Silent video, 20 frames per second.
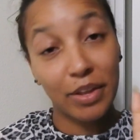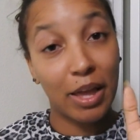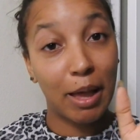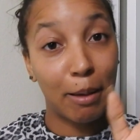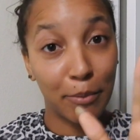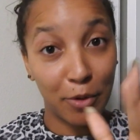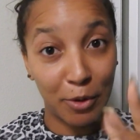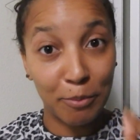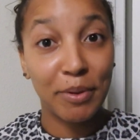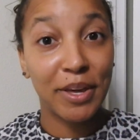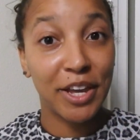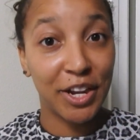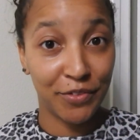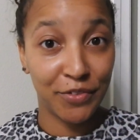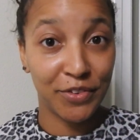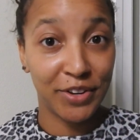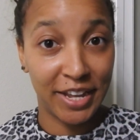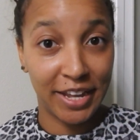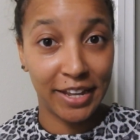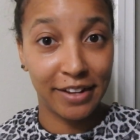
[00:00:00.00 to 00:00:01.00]
I'm going to be here
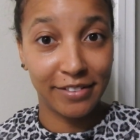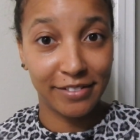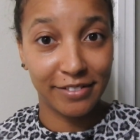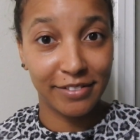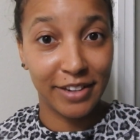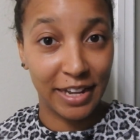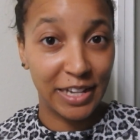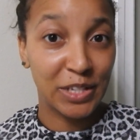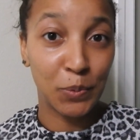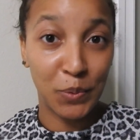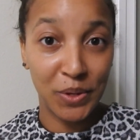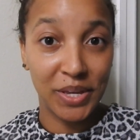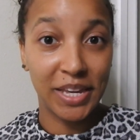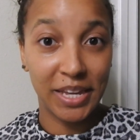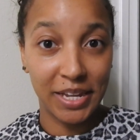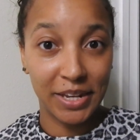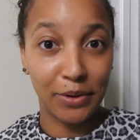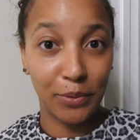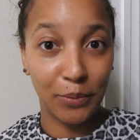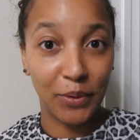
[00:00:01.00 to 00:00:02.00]
for that next
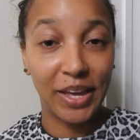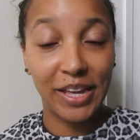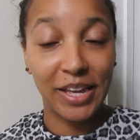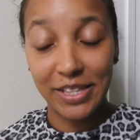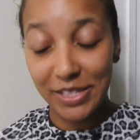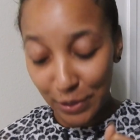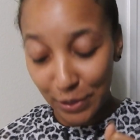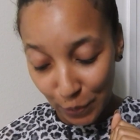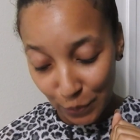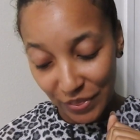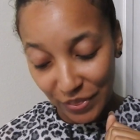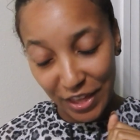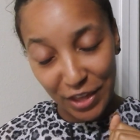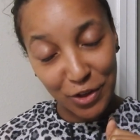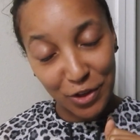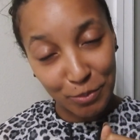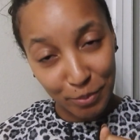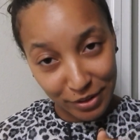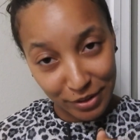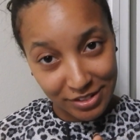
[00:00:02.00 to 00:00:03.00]
weekend, okay? So
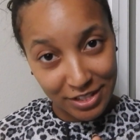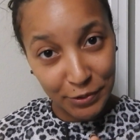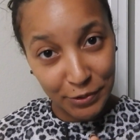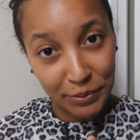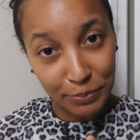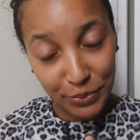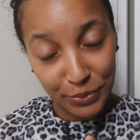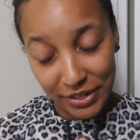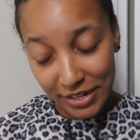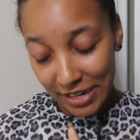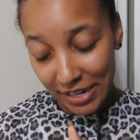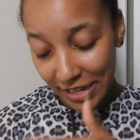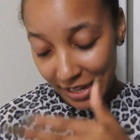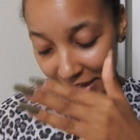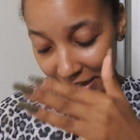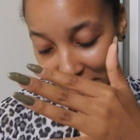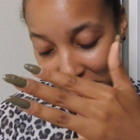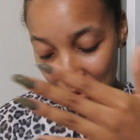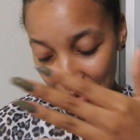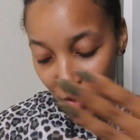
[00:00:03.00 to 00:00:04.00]
thank you, Marcelino and Brittany.
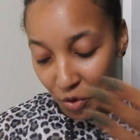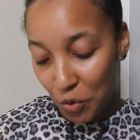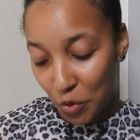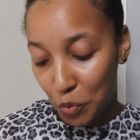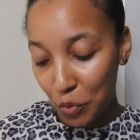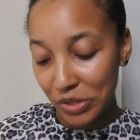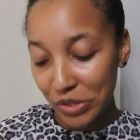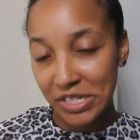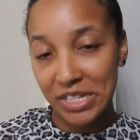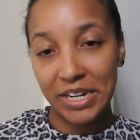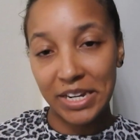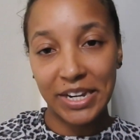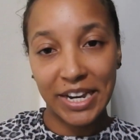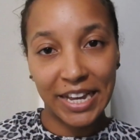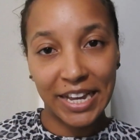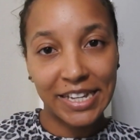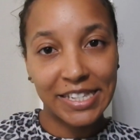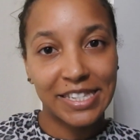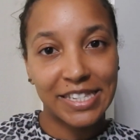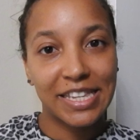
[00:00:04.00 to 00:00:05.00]
On to the
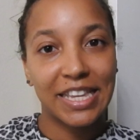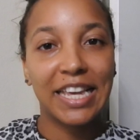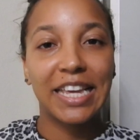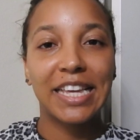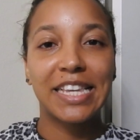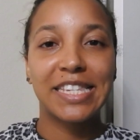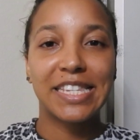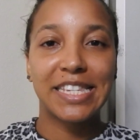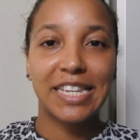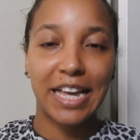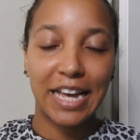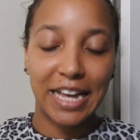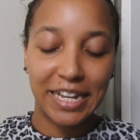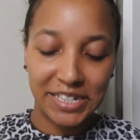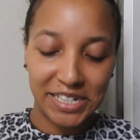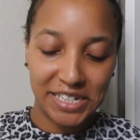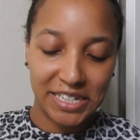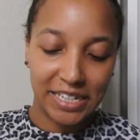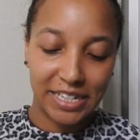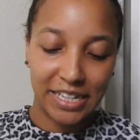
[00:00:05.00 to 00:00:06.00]
next,
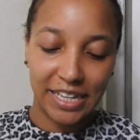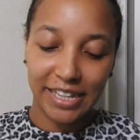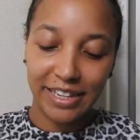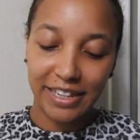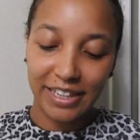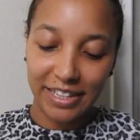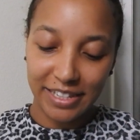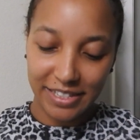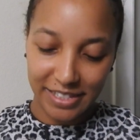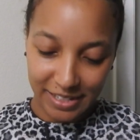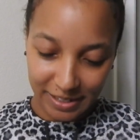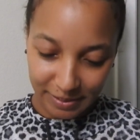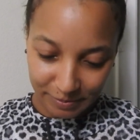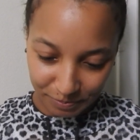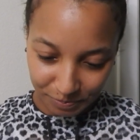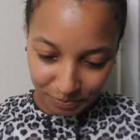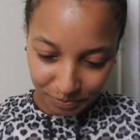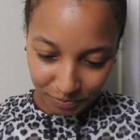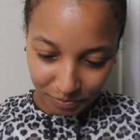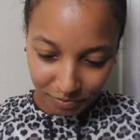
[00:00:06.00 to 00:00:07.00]
Scott and Lizzie.
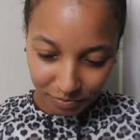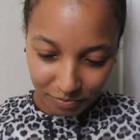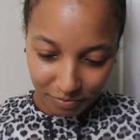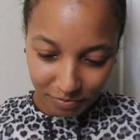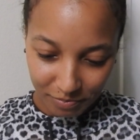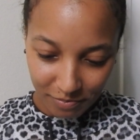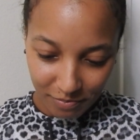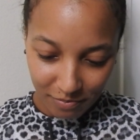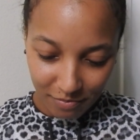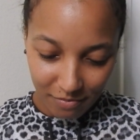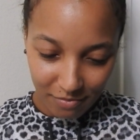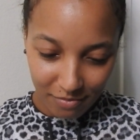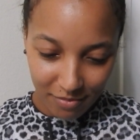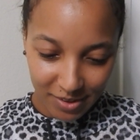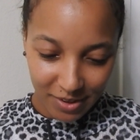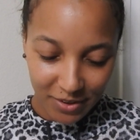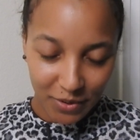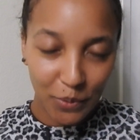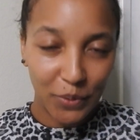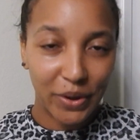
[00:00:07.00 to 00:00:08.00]

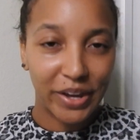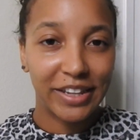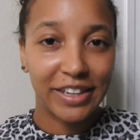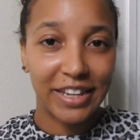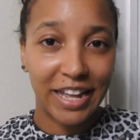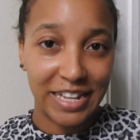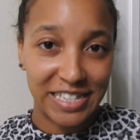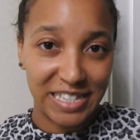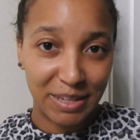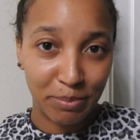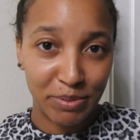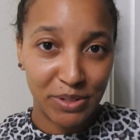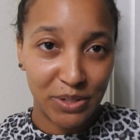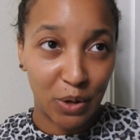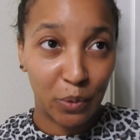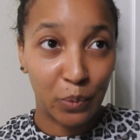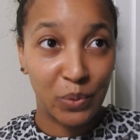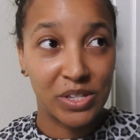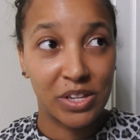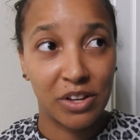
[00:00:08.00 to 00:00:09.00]
Okay, last
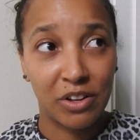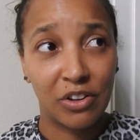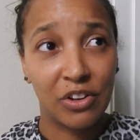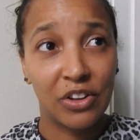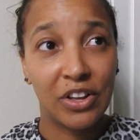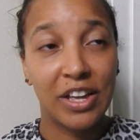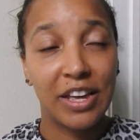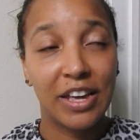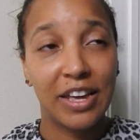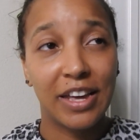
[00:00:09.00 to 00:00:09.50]
episode we saw